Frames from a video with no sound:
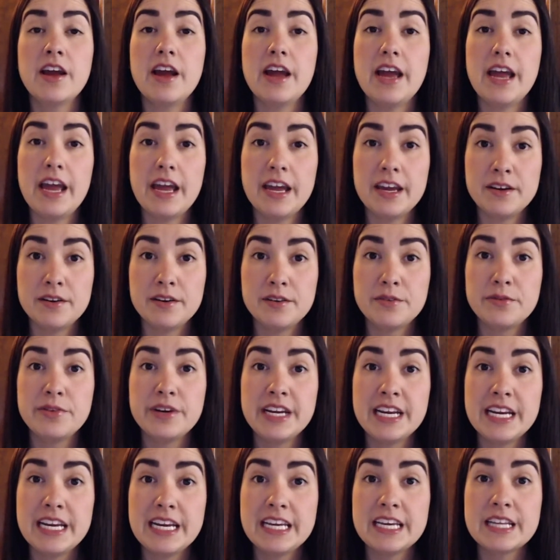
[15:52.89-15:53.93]
and
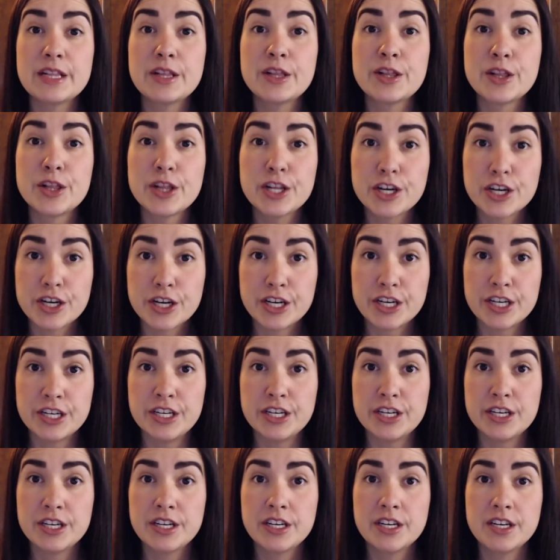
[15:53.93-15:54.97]
really learn
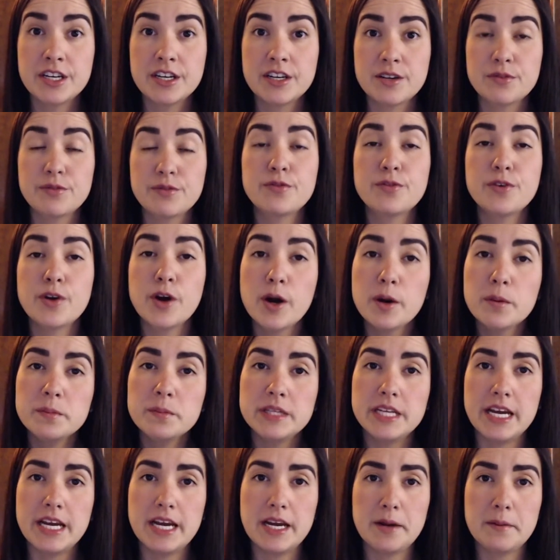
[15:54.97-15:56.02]
from
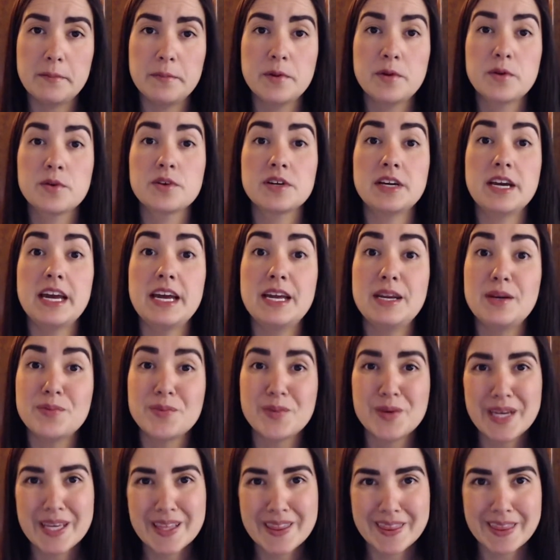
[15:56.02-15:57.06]
them and
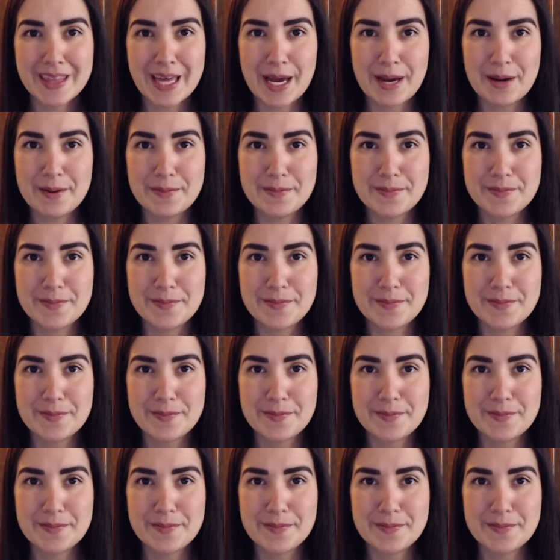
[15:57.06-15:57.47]
with them.